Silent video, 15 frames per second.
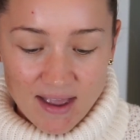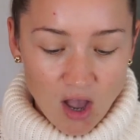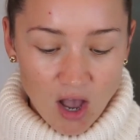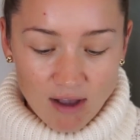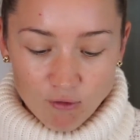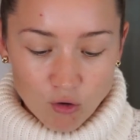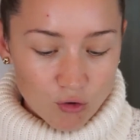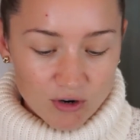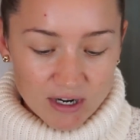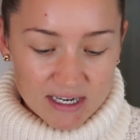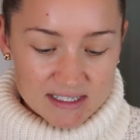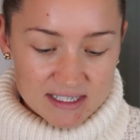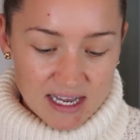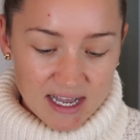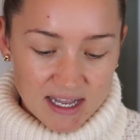I've already
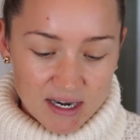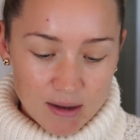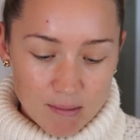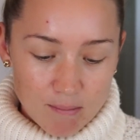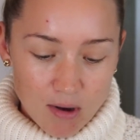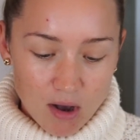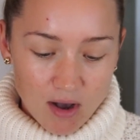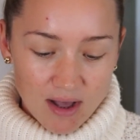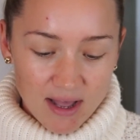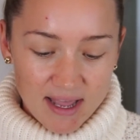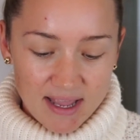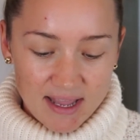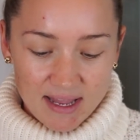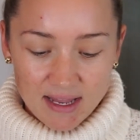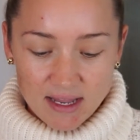done
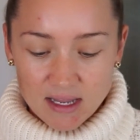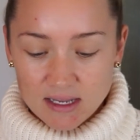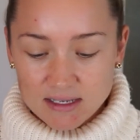my